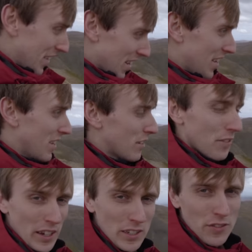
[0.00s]
to
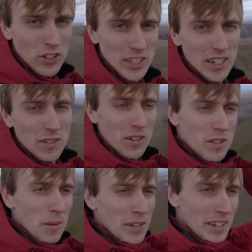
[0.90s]
find your footing,
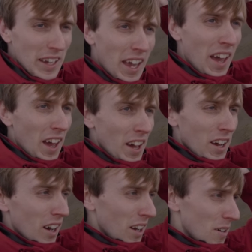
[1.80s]
especially,
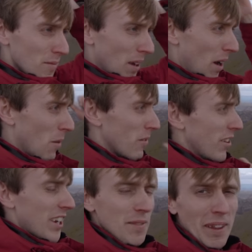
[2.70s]
I wouldn't
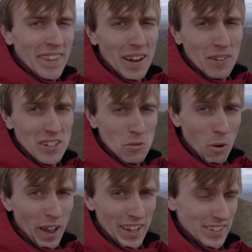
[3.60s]
recommend that when it's
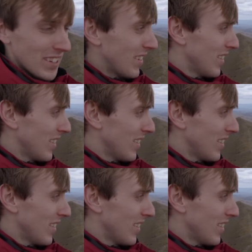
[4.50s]
wet.